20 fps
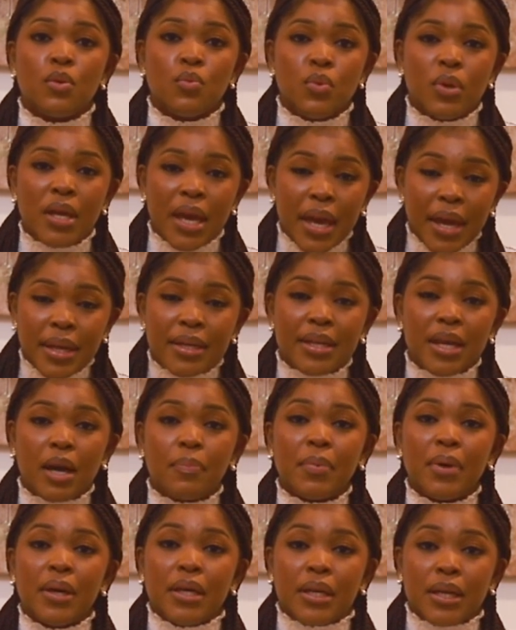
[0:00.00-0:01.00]
we end
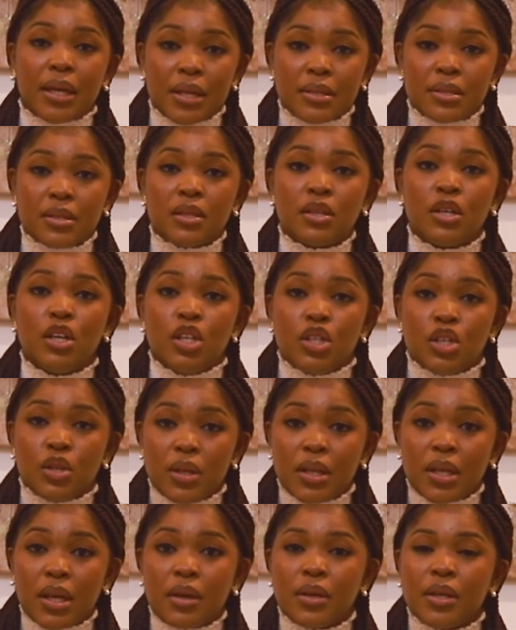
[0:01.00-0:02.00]
up getting
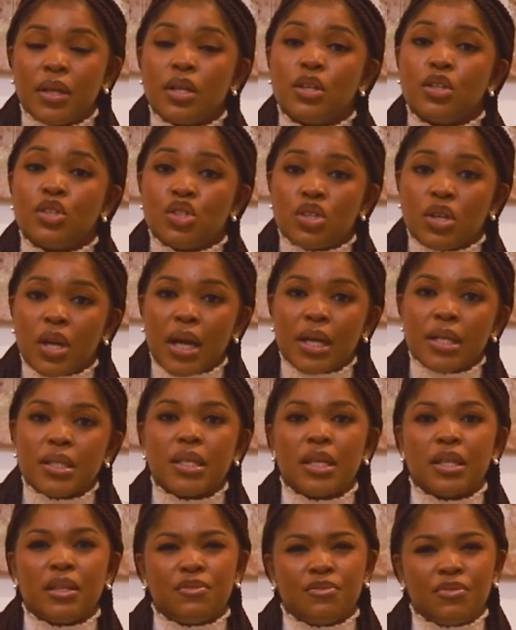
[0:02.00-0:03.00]
urinary
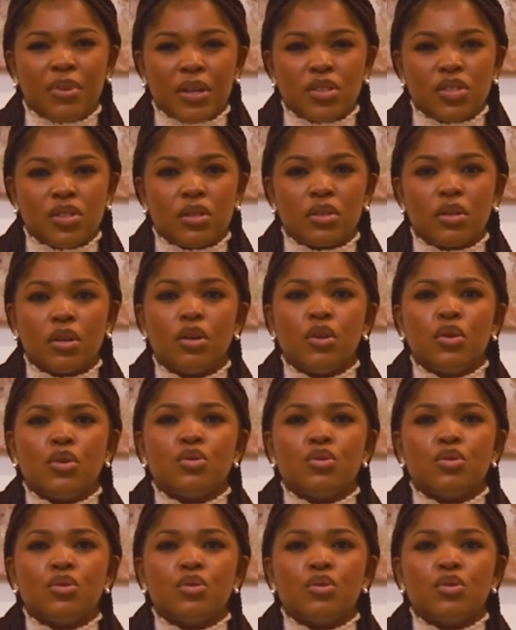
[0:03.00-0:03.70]
tract infection.